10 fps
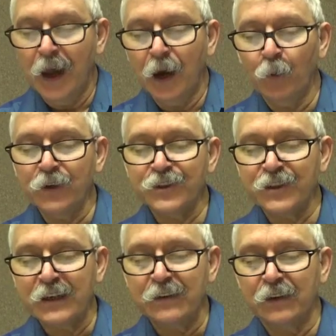And we
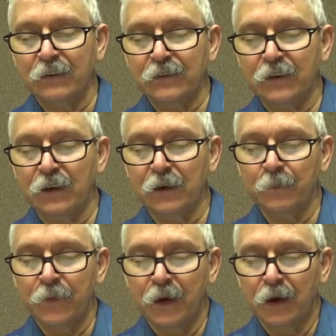see that uh,
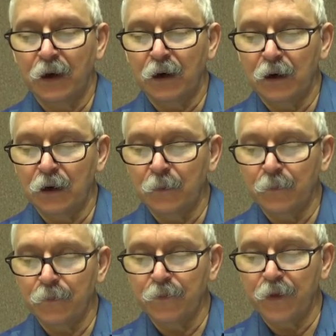uh,
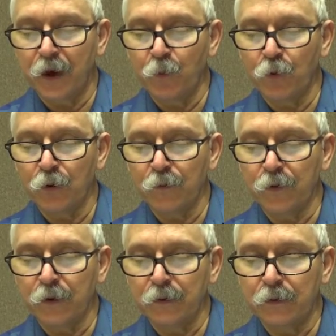they were
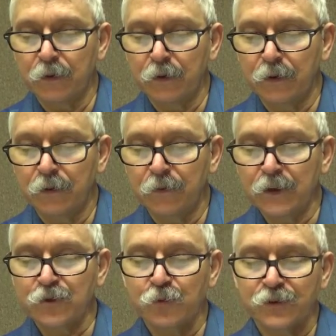that
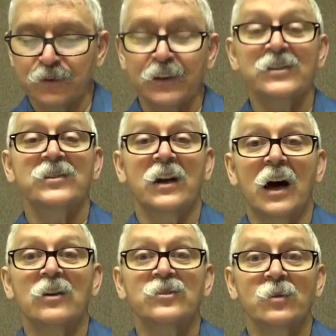this was listed
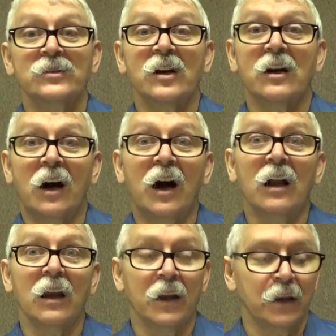also as a
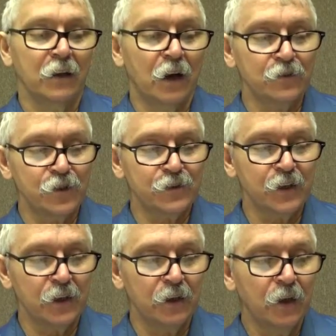colony, not just
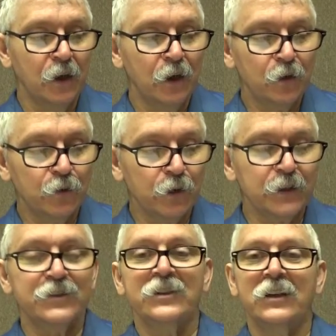a
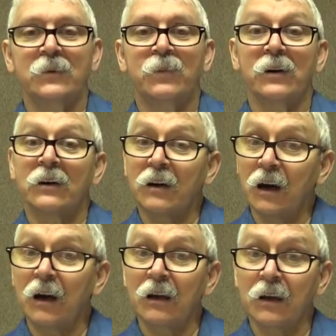Greek city, but a
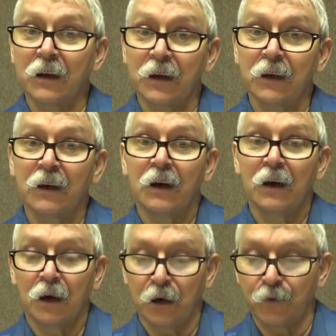colony
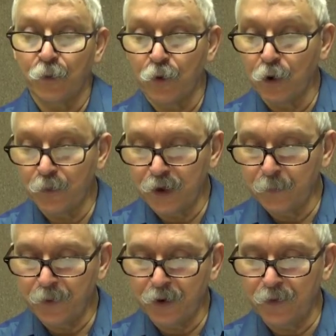of the Roman
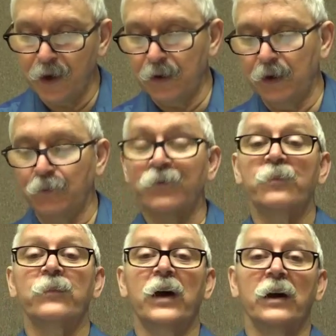Empire, and that in
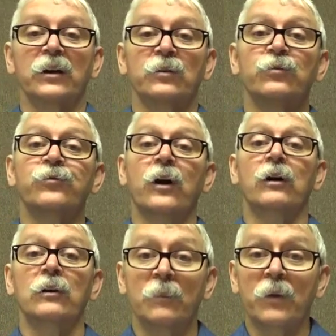that
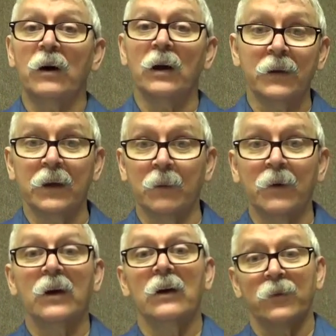conferred upon them
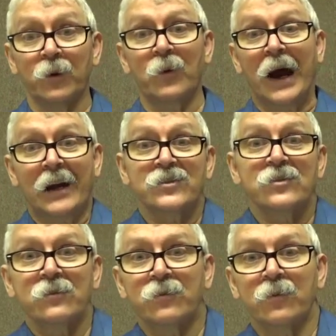the rights
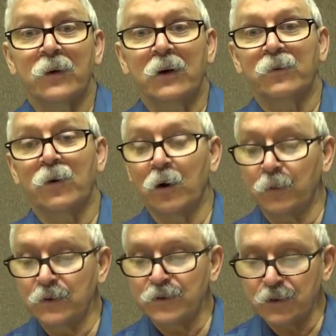of, of
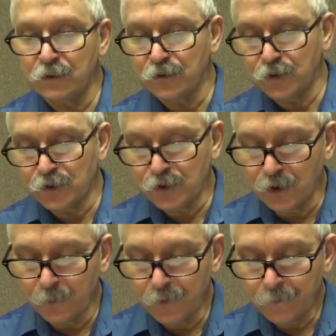Roman
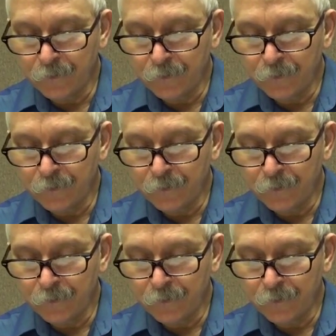citizenship